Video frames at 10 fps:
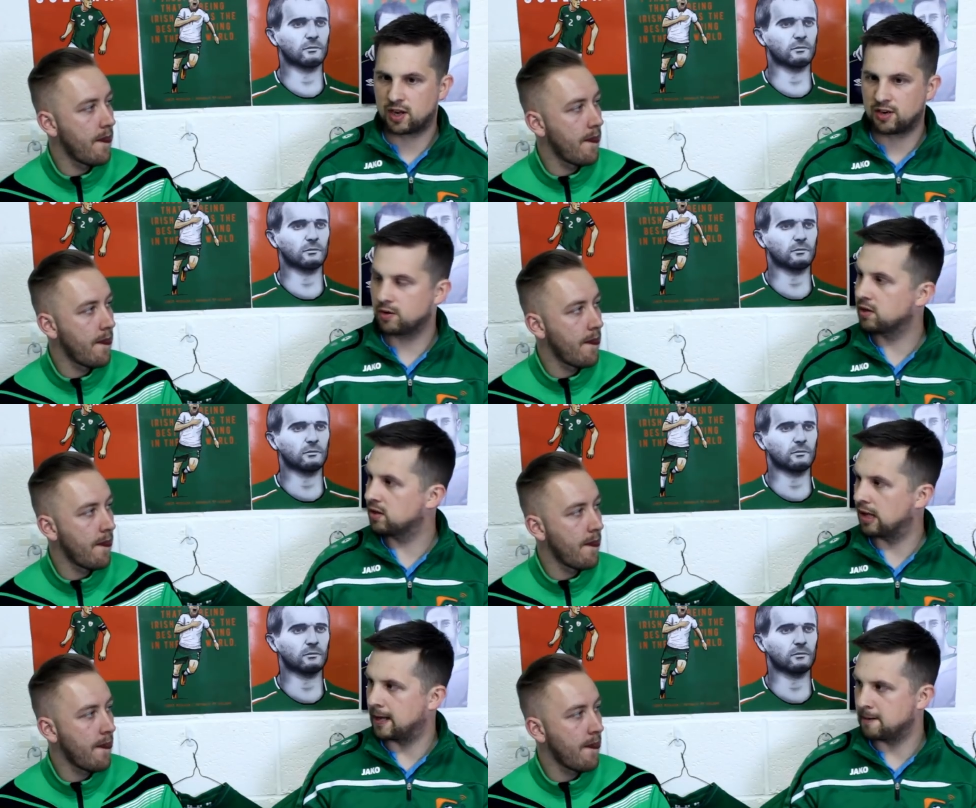Speaker 1: for Hendrick.
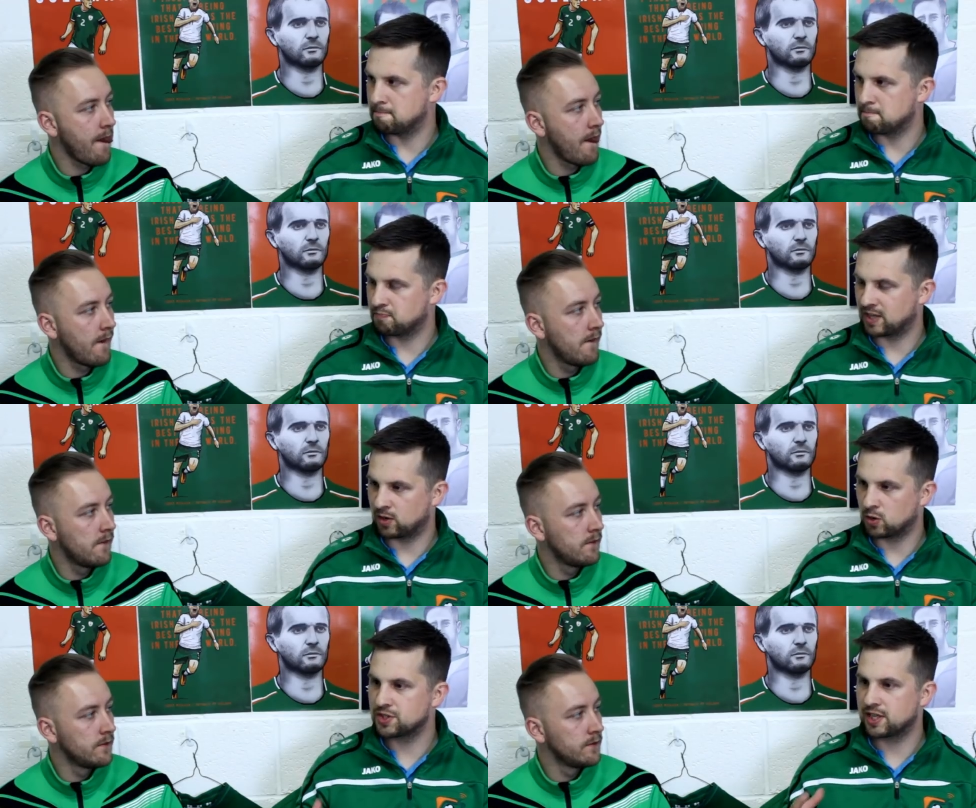Um, it
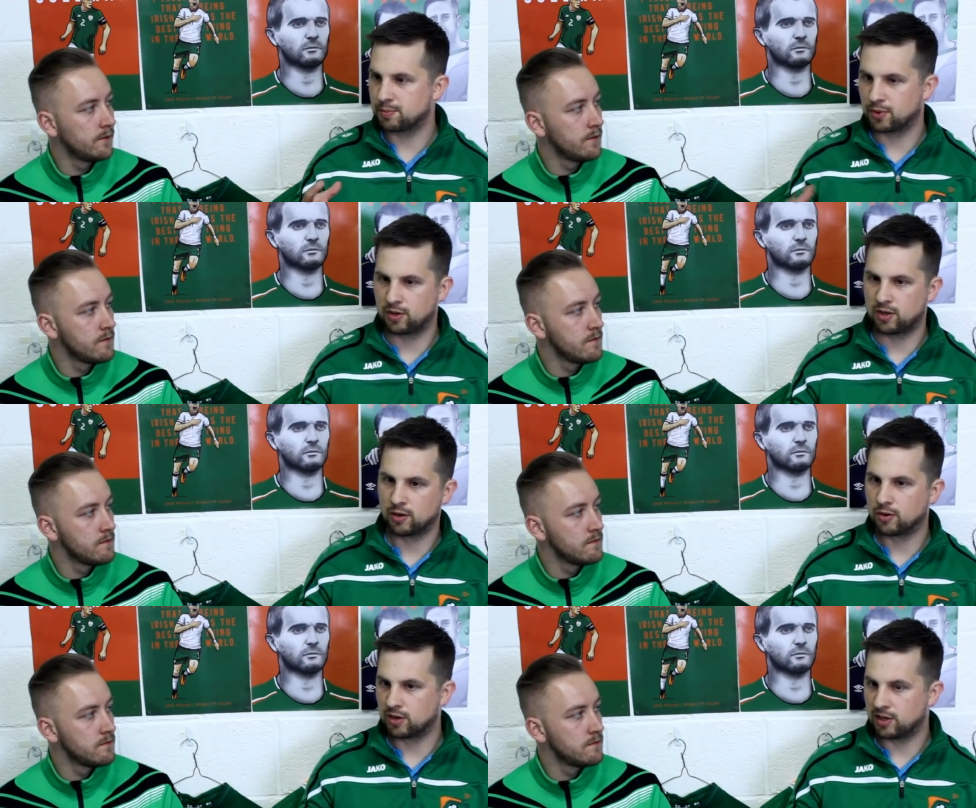looks like Burnley are
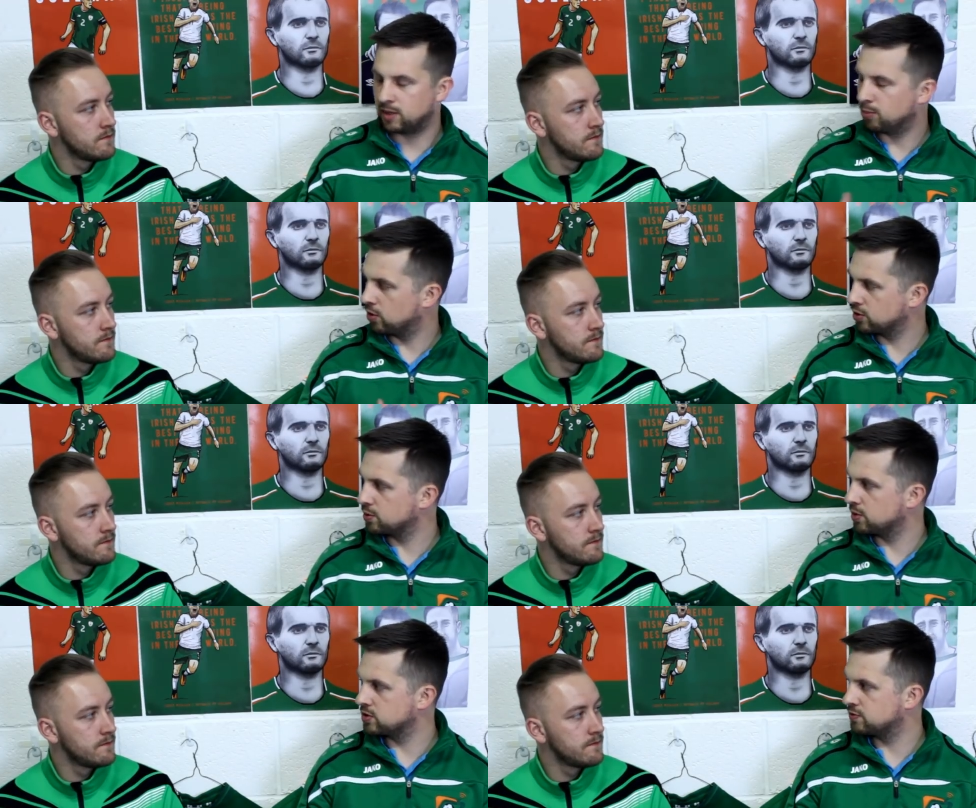going to lean more
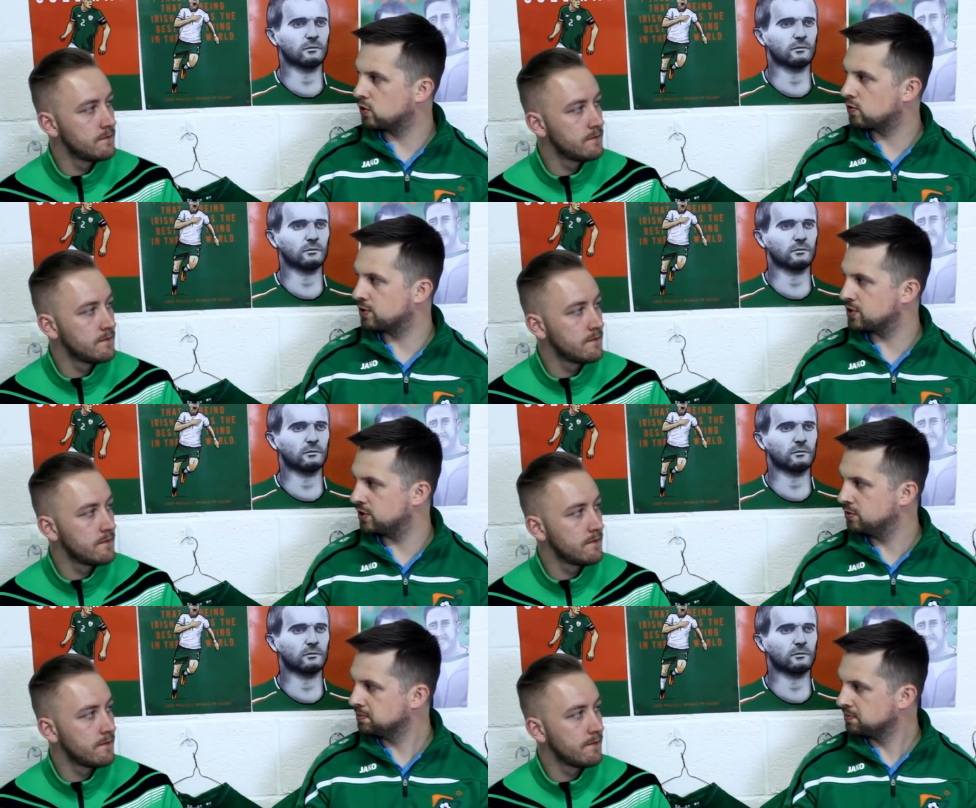towards a four four
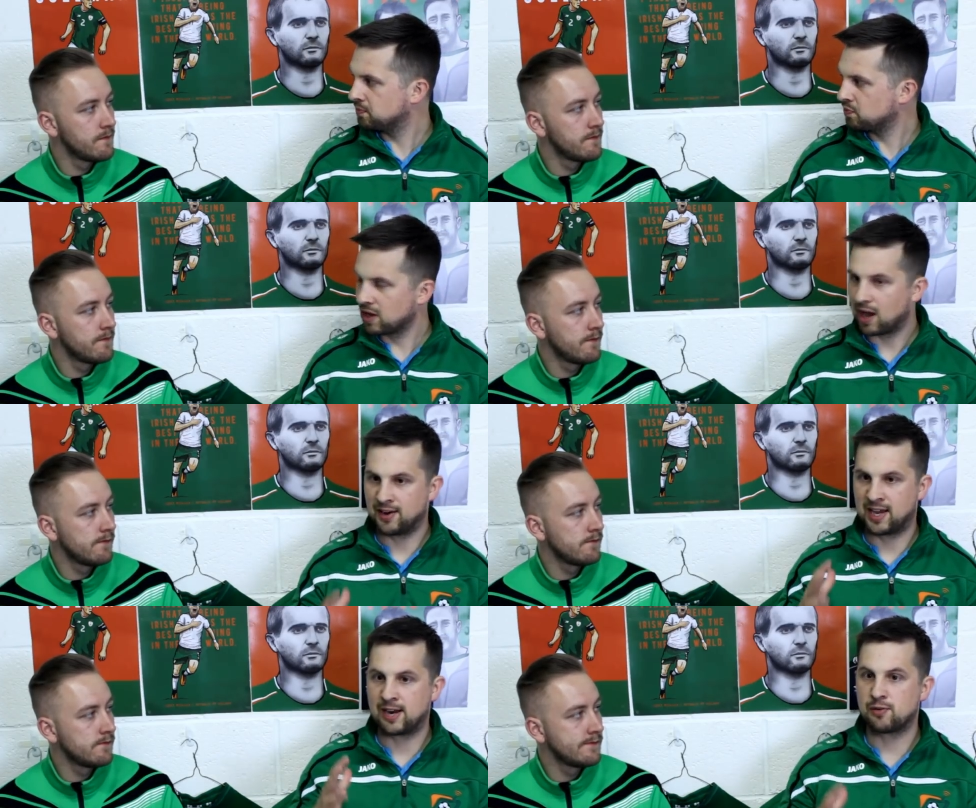two, and
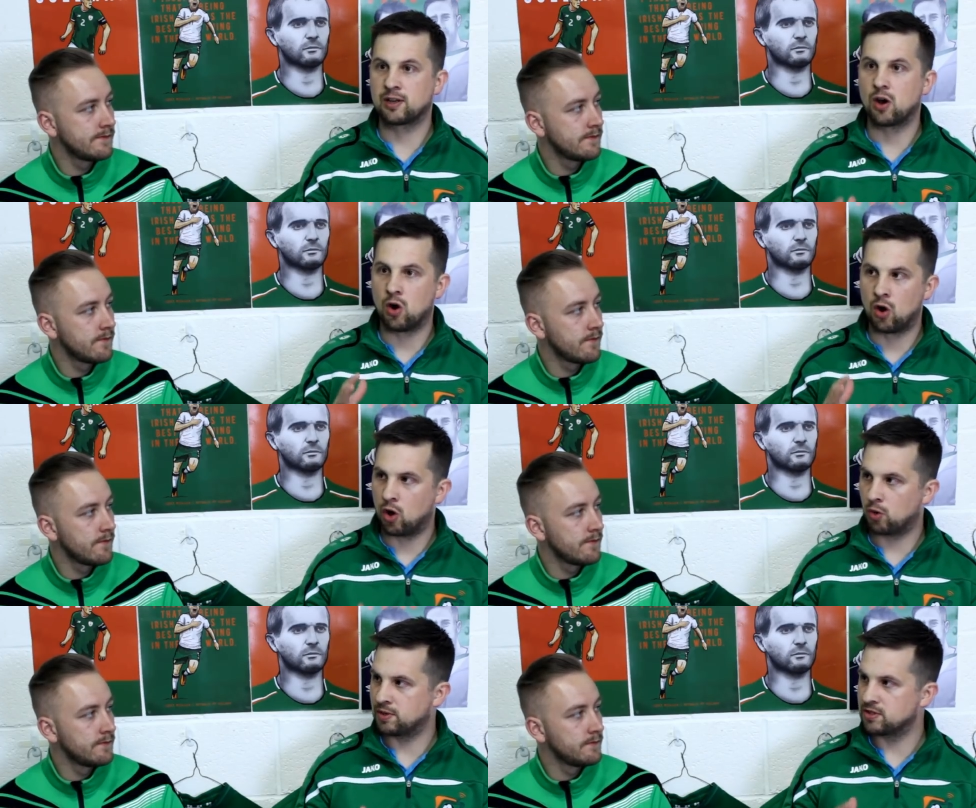Hendrick
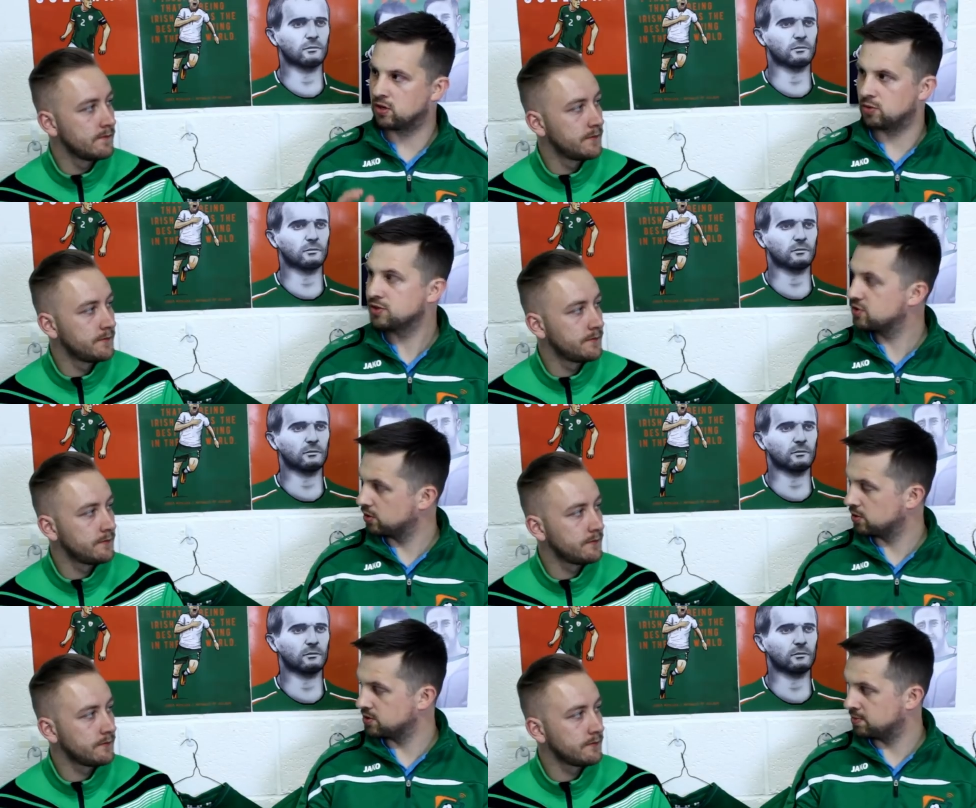always always
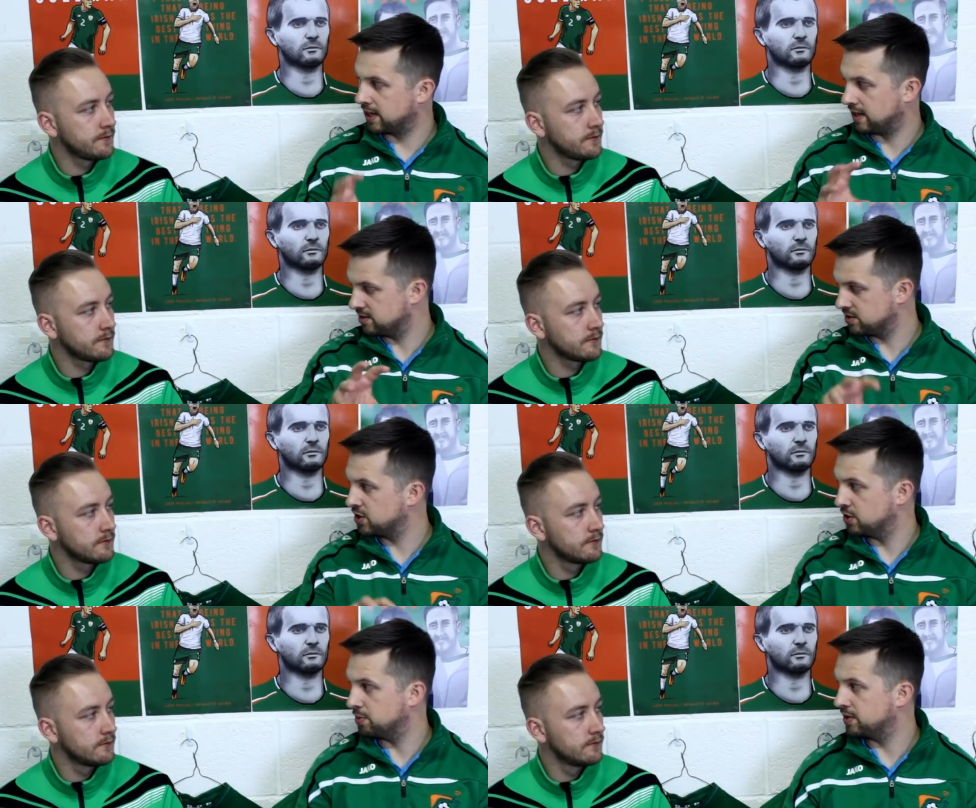struggles playing as a
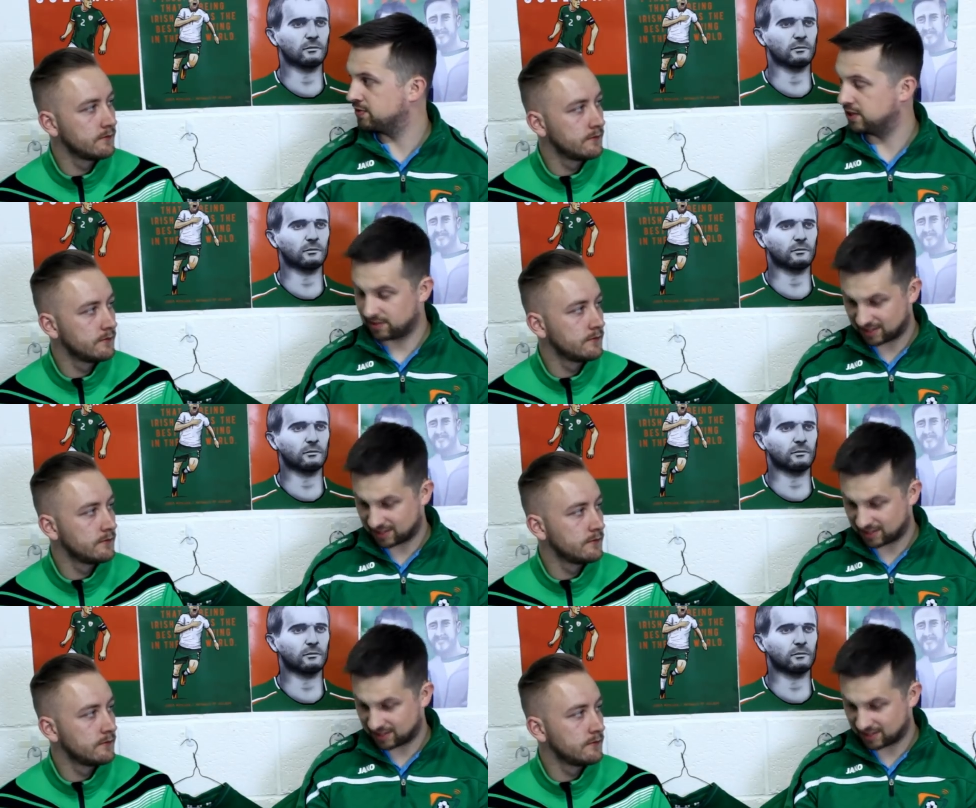two in midfield.